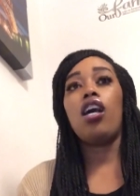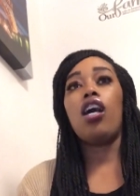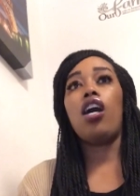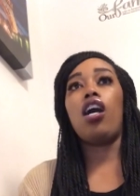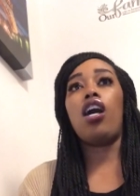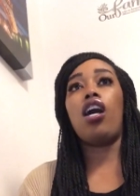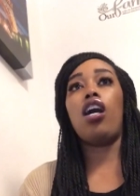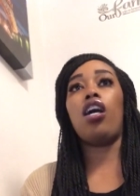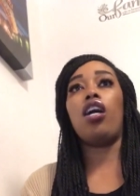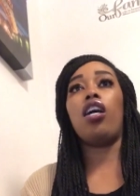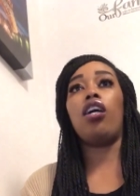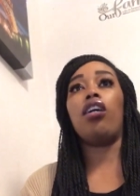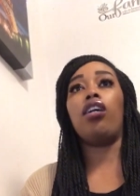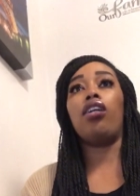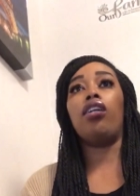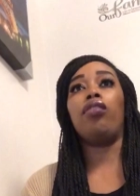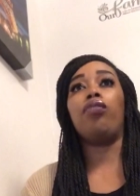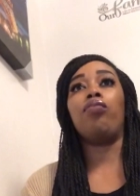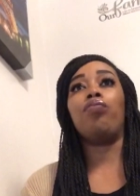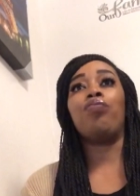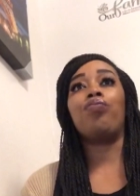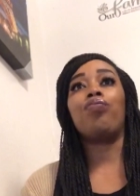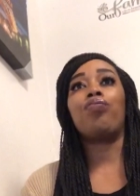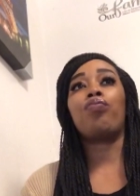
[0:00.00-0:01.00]

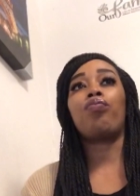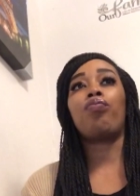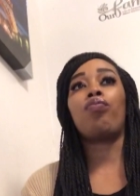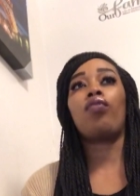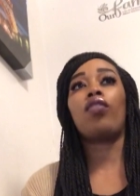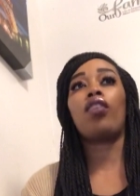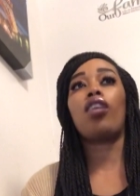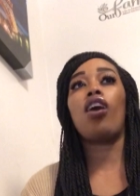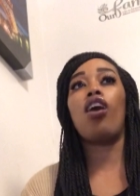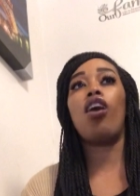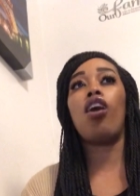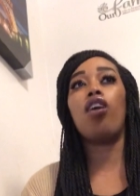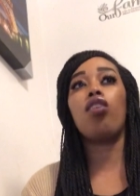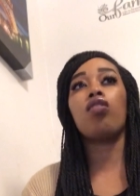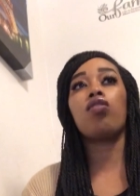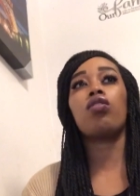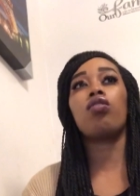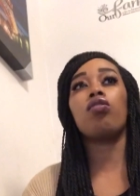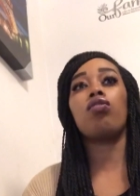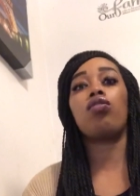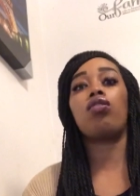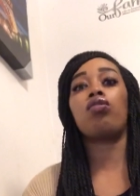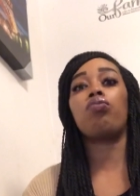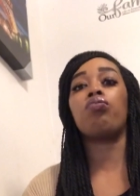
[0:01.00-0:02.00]
um
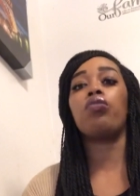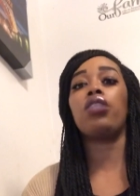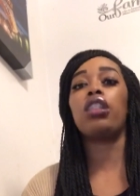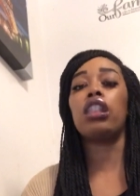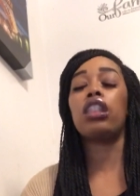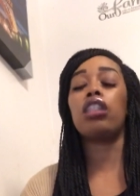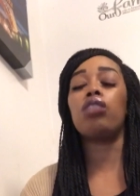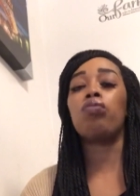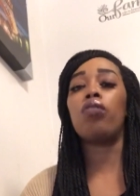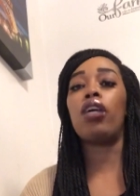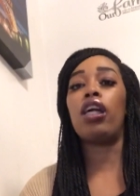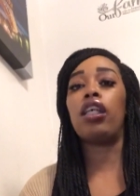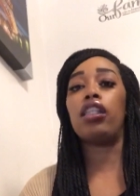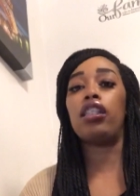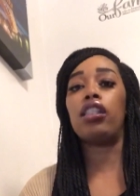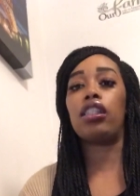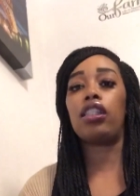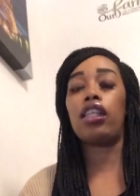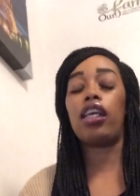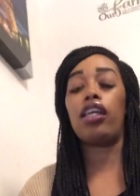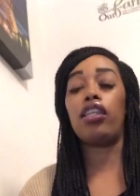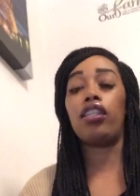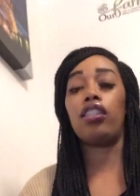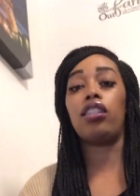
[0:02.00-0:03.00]
also the reason why I
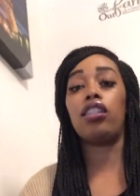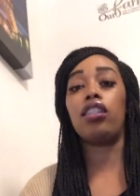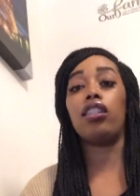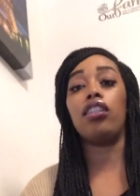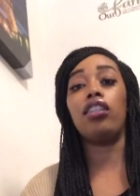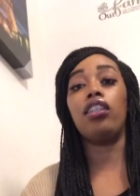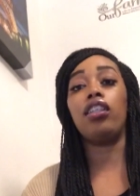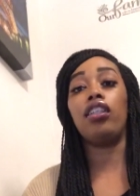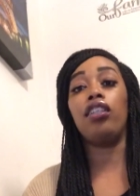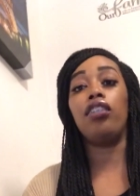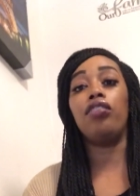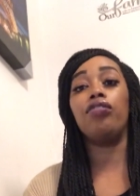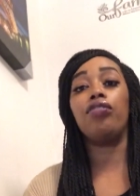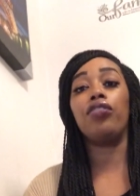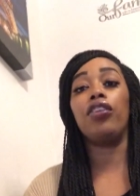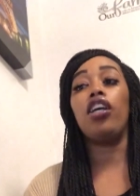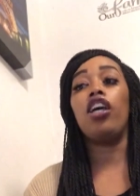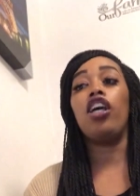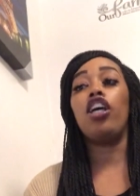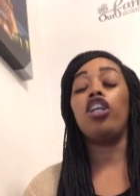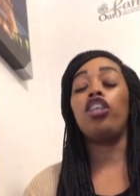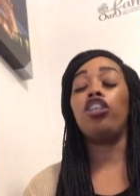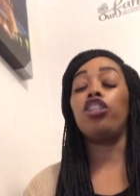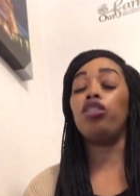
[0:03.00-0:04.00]
decided to leave
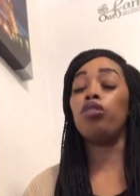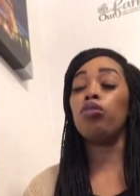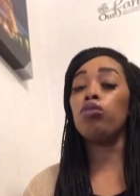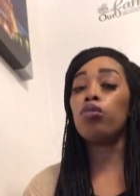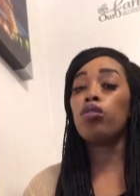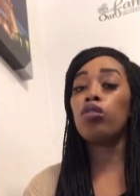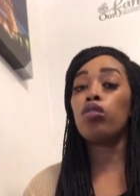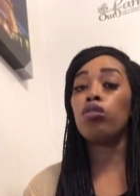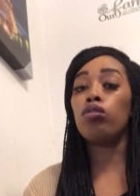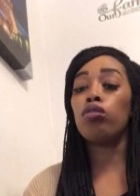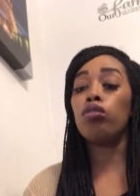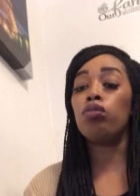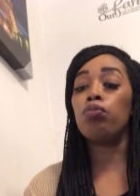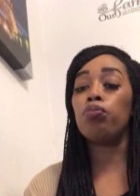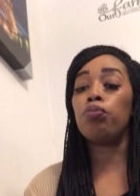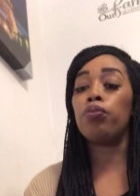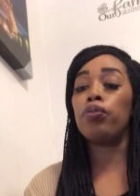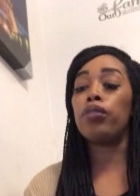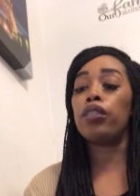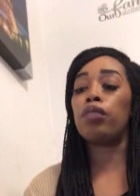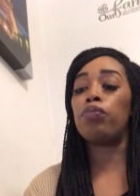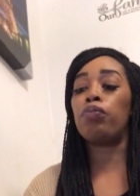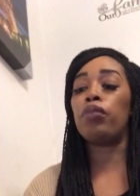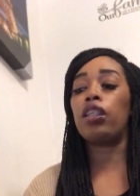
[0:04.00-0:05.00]
YouTube
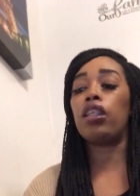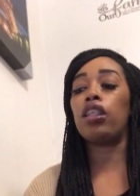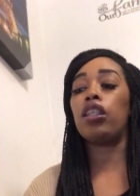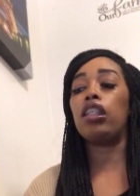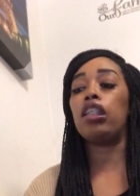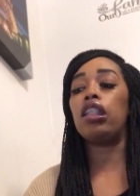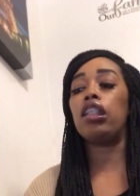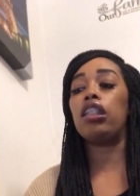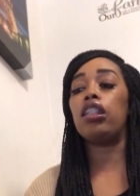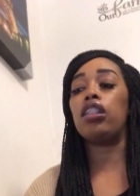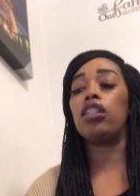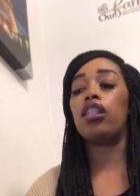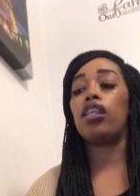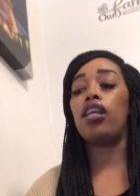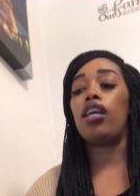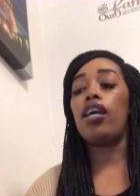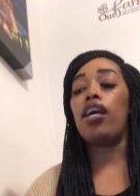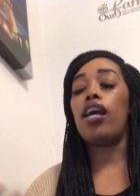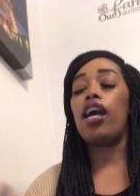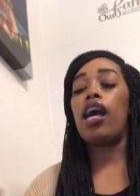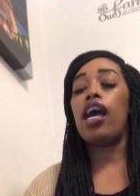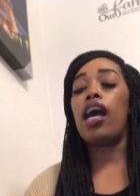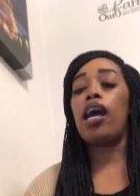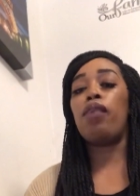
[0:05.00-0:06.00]
was because
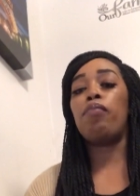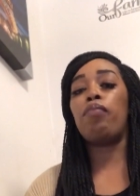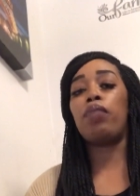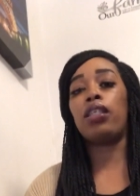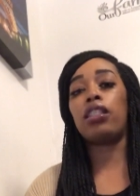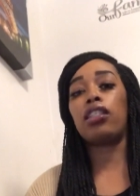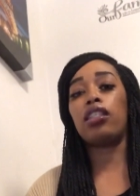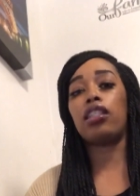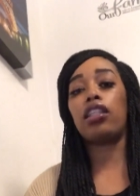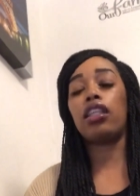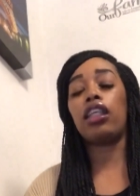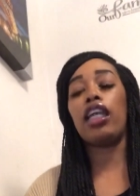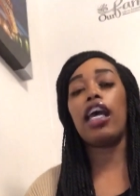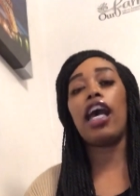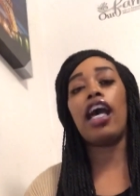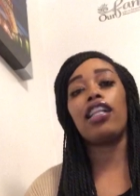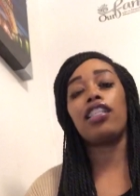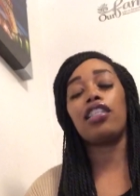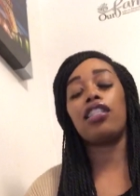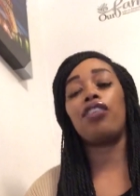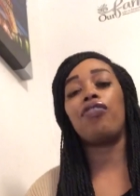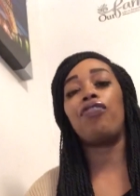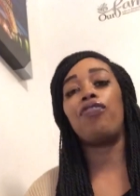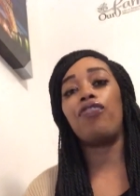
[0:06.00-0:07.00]
I basically had
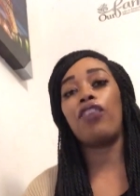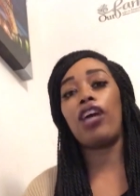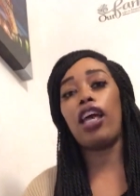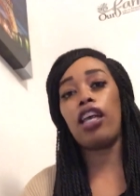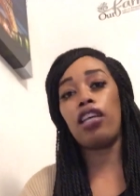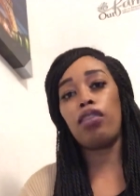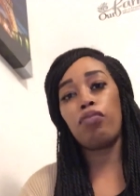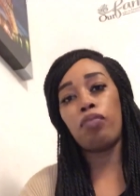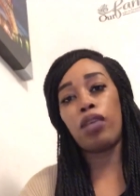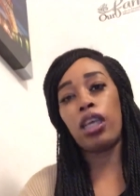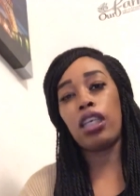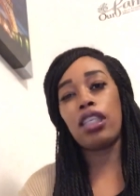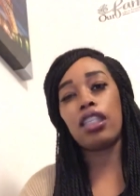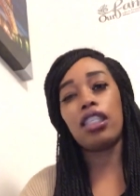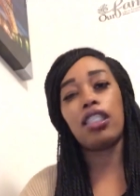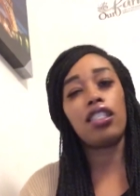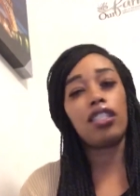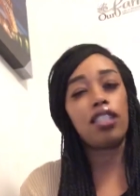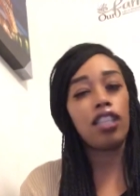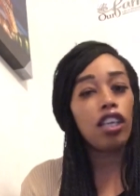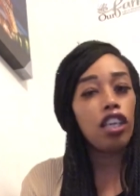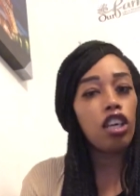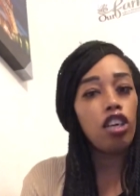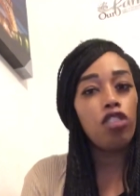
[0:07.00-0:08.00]
to find
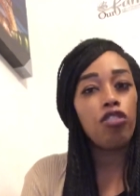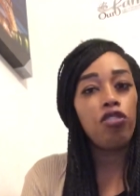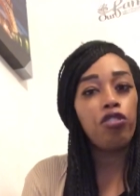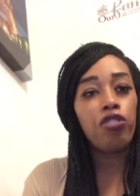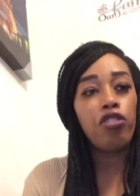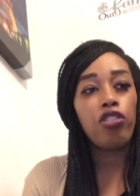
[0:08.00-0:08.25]
myself